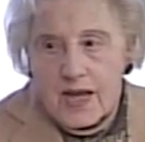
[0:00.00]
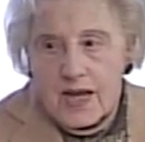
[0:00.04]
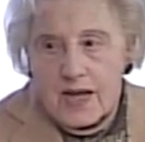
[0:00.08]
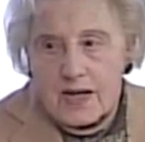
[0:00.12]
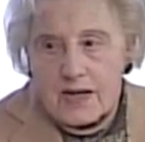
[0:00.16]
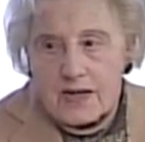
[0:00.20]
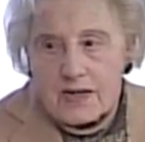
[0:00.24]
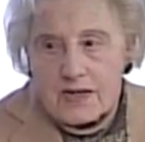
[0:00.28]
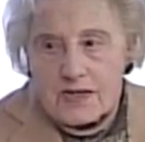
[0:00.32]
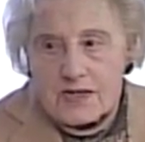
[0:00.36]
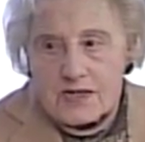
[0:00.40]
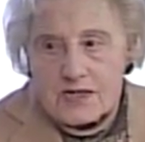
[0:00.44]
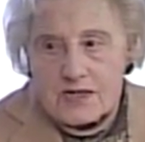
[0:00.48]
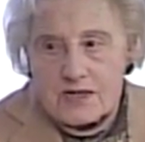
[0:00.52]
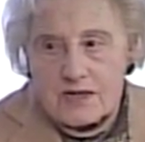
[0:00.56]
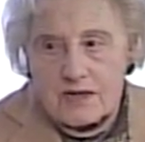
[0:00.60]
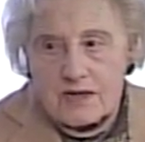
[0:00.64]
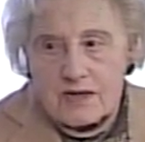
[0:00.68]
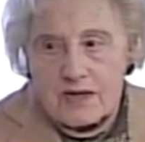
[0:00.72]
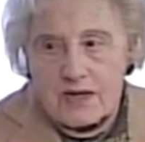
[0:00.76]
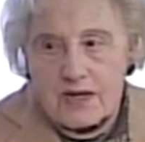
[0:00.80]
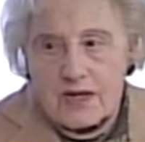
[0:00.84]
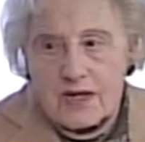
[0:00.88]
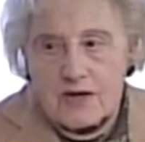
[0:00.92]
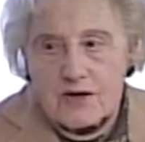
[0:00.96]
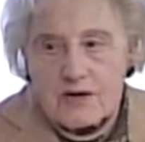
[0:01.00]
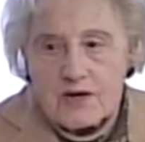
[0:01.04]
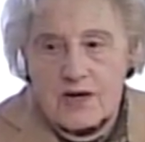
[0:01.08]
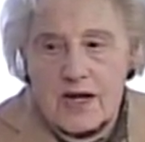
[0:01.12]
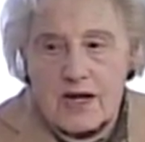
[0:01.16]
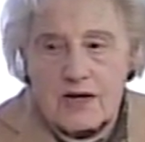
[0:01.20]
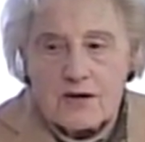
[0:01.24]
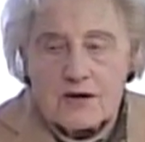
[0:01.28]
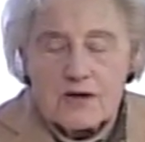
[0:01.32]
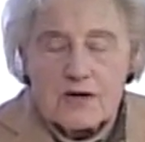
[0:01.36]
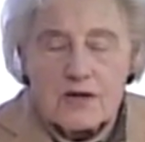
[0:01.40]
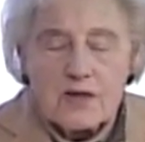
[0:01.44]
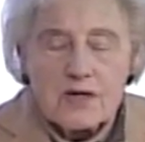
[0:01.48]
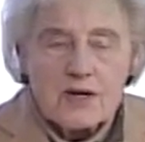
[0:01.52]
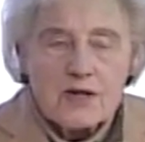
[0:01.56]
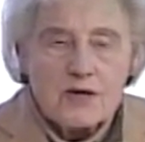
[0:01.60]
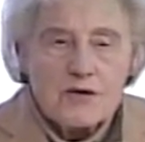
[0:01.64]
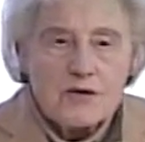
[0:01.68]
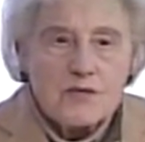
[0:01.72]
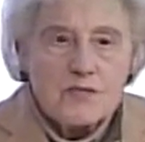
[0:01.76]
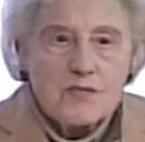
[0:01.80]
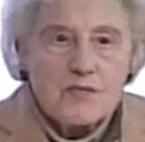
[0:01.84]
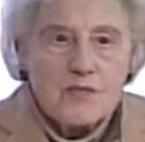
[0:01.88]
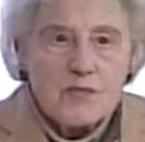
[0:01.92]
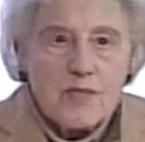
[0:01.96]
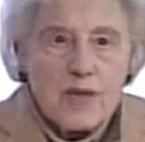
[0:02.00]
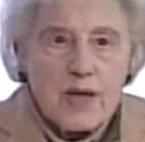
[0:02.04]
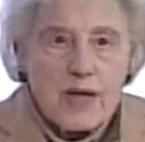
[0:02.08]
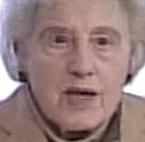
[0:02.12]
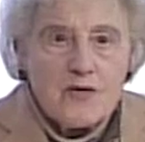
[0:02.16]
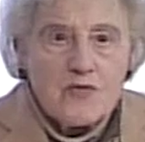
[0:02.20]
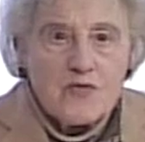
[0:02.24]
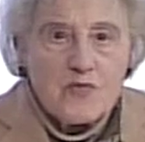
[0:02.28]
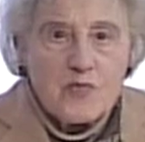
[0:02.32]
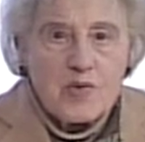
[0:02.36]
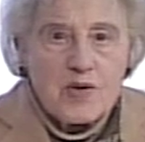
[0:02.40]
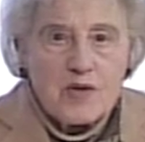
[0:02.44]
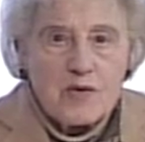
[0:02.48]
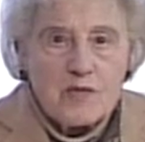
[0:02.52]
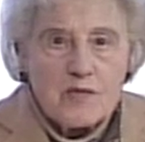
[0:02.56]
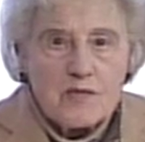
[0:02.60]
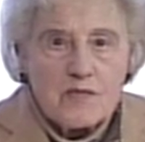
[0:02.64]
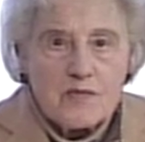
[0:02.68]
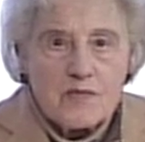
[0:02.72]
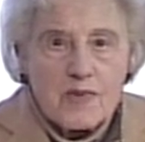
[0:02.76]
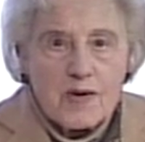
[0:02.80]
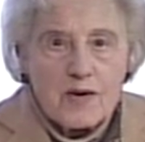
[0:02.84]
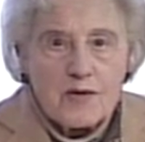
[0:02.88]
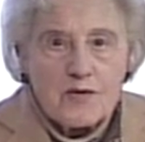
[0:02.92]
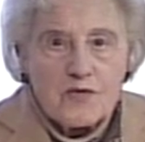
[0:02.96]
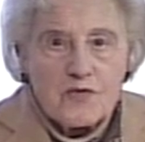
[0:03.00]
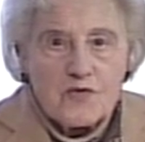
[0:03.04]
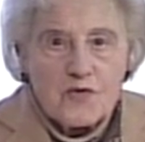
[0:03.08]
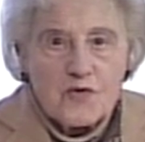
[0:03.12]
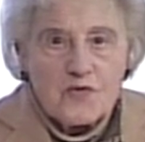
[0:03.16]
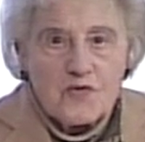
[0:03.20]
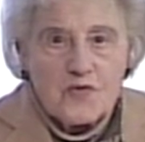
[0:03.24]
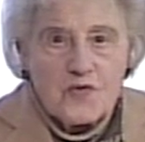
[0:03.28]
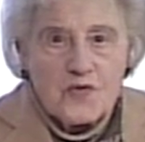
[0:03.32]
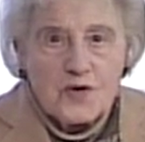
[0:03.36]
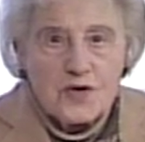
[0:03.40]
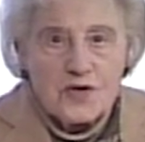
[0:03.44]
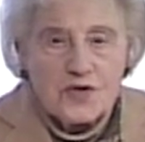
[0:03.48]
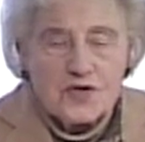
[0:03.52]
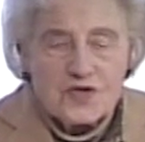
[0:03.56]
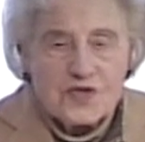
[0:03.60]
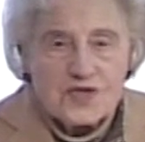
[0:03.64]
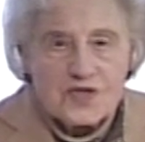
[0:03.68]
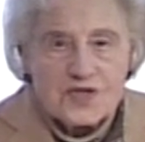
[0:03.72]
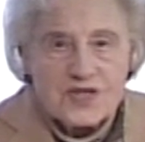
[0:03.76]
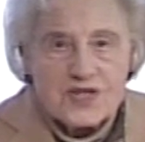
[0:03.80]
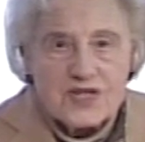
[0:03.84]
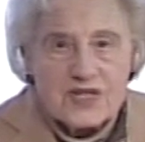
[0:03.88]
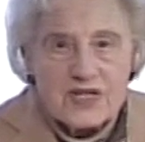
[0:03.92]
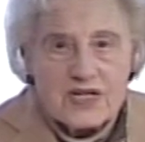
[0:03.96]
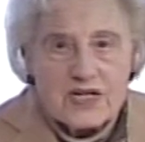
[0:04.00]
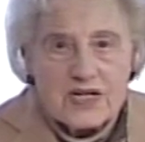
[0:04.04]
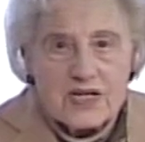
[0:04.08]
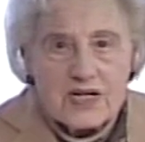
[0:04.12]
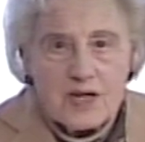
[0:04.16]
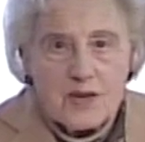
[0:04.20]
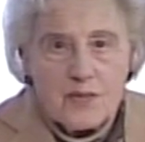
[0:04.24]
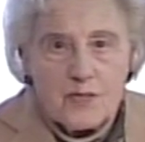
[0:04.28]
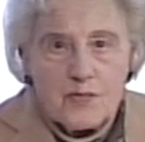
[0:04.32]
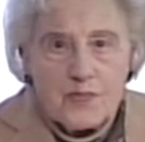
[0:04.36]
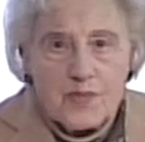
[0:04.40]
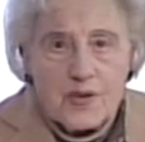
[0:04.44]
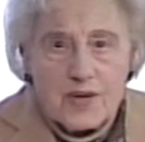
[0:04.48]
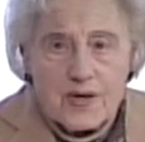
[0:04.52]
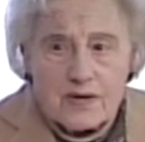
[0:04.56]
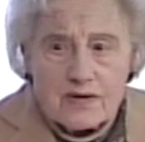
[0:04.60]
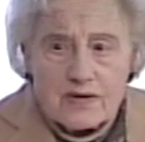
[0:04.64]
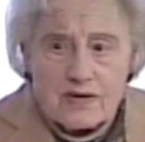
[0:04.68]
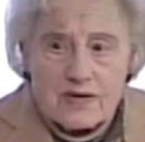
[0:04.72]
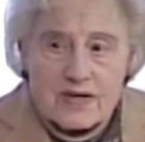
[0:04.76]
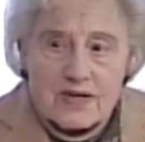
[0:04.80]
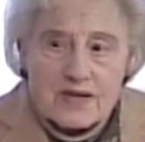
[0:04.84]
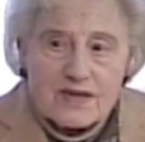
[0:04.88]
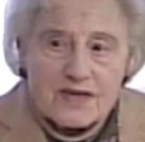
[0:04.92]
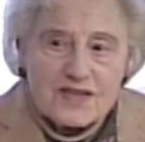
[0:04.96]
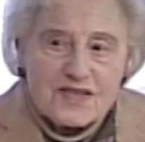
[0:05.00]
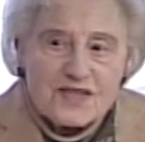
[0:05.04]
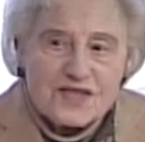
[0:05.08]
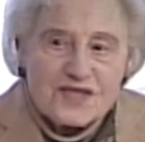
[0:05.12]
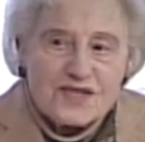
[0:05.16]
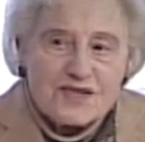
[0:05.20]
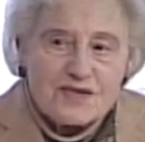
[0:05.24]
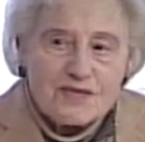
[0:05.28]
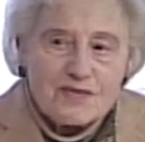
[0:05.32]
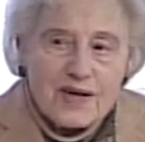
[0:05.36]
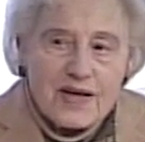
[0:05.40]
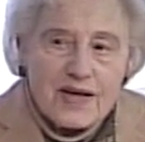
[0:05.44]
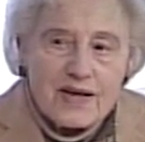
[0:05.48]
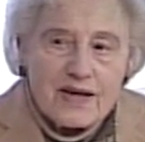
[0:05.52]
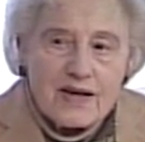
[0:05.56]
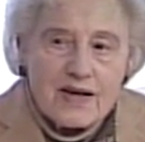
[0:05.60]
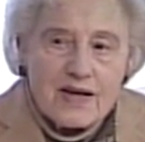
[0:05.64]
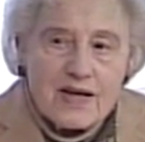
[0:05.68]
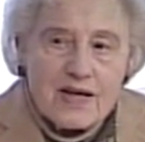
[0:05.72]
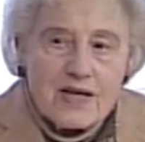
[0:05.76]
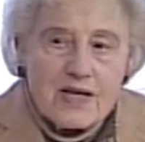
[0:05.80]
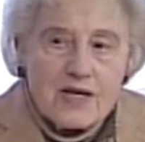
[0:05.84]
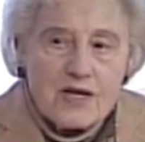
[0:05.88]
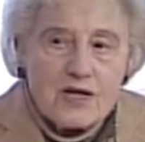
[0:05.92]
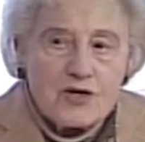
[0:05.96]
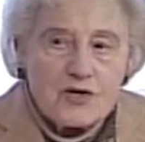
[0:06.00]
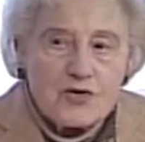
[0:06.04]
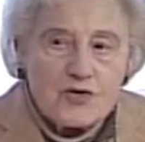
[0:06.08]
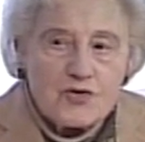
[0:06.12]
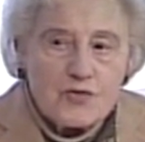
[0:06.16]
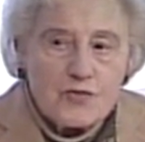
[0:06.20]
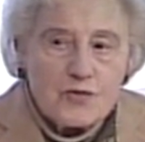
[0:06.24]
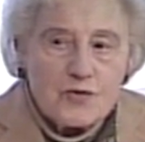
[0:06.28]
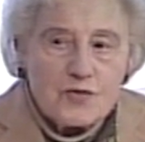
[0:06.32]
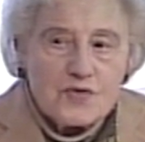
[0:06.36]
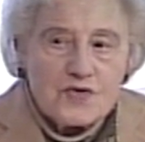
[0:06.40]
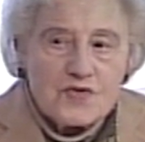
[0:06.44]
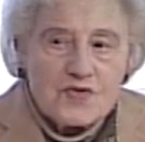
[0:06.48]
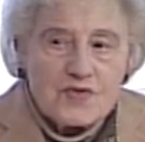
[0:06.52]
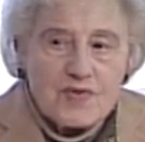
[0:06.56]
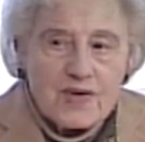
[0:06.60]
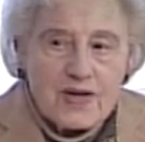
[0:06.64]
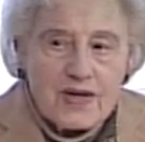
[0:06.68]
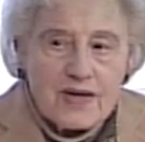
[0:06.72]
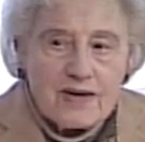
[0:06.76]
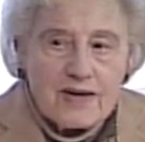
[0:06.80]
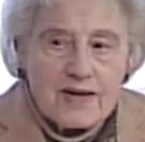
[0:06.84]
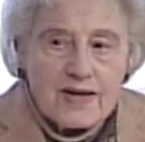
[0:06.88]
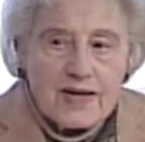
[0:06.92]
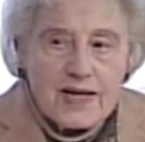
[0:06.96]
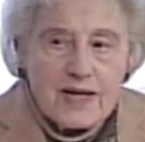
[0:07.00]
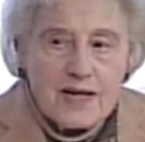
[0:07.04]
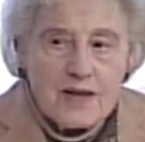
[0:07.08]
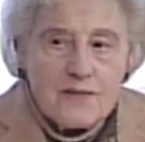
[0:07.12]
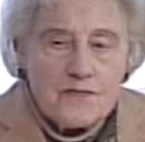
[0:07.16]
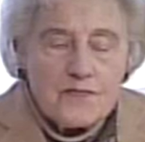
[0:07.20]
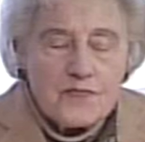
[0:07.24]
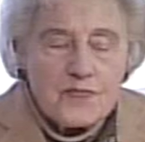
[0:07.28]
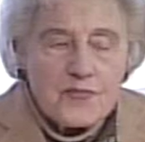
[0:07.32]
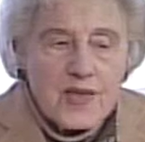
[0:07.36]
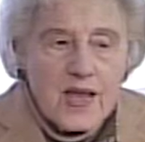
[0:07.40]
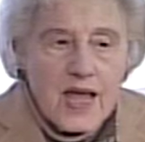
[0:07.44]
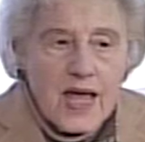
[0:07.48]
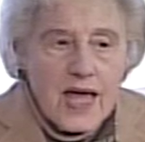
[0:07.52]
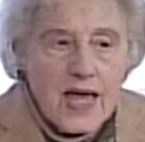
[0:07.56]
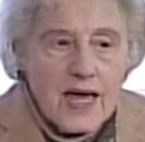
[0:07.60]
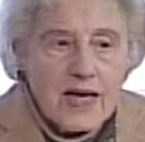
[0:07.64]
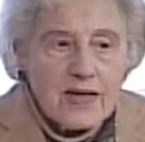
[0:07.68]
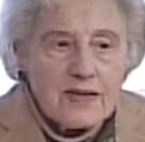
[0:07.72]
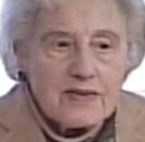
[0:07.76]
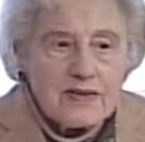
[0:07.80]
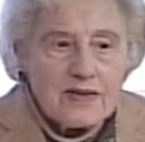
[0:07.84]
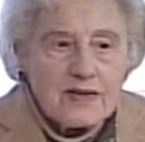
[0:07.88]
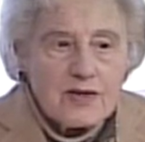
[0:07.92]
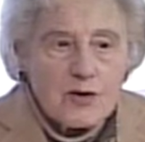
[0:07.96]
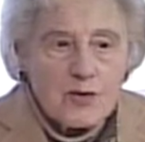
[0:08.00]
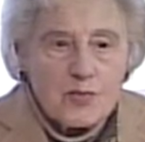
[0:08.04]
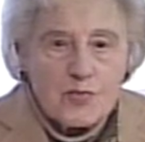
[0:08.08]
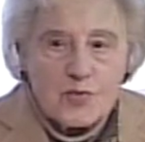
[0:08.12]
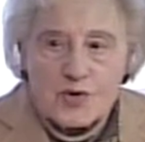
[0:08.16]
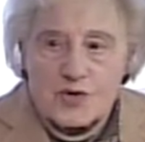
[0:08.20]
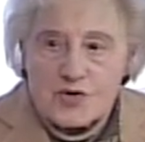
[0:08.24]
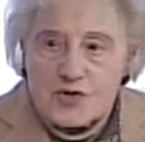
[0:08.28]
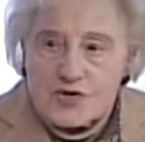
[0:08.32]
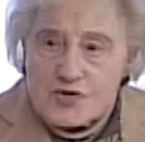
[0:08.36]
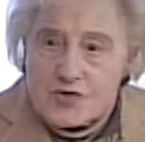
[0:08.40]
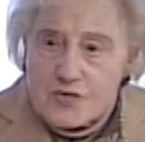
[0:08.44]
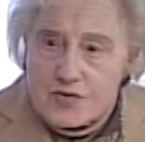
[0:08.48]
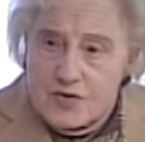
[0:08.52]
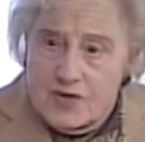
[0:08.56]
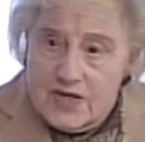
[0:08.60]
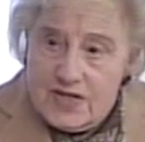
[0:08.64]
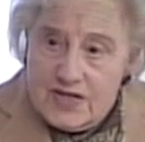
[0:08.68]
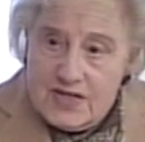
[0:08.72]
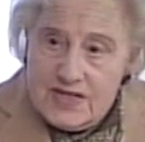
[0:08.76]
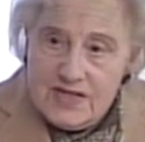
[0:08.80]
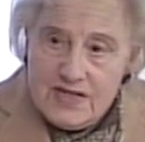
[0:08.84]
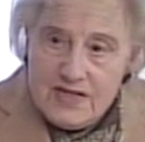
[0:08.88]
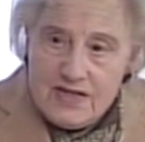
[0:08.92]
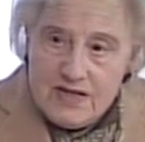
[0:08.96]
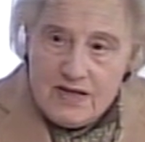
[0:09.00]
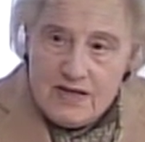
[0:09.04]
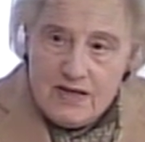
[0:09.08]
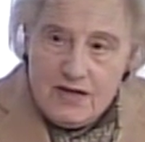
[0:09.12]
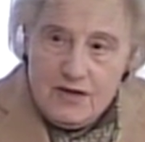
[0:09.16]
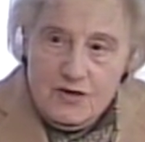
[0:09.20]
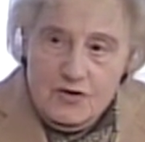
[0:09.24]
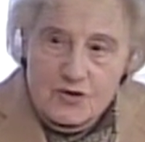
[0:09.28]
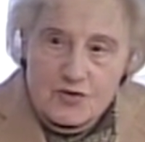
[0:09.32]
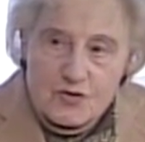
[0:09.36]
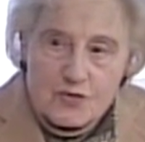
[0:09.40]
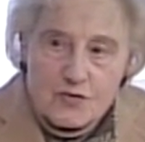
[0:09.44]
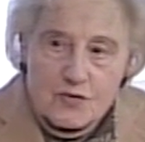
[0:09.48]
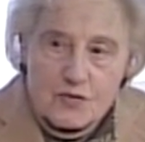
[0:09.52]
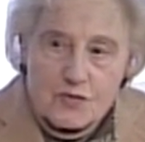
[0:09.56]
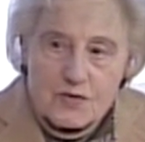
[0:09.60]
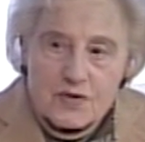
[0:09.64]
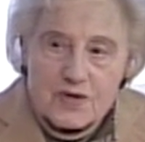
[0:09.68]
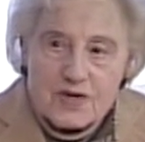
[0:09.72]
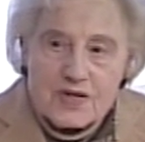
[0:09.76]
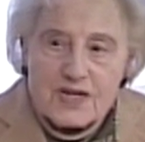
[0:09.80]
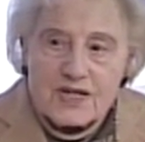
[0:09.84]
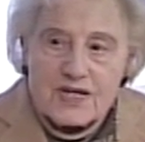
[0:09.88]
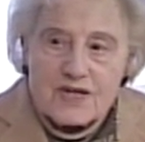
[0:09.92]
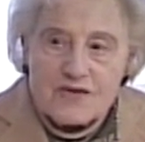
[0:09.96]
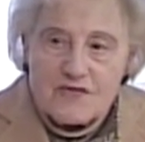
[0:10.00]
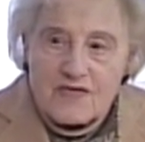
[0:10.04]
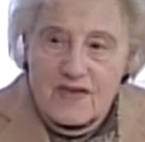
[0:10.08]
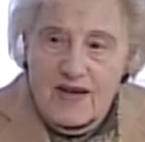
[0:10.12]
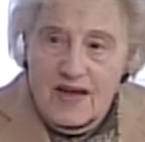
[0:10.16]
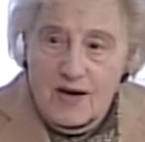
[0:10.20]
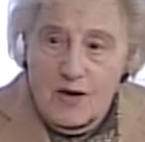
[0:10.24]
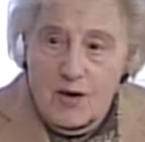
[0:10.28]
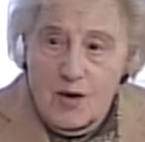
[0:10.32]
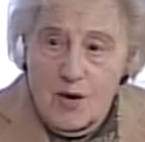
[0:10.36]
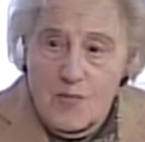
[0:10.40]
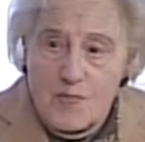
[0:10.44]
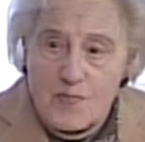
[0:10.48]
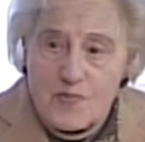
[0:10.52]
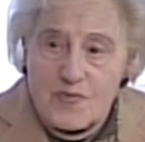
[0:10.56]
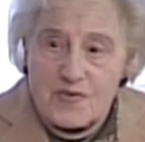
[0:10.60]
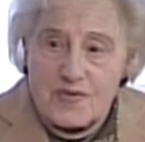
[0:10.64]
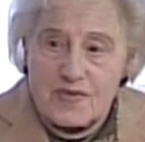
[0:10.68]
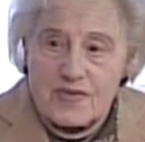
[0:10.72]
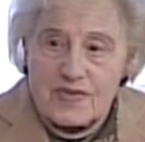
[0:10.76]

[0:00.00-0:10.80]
And uh, it, it may have been one of the first periods when Jews really had the opportunity to develop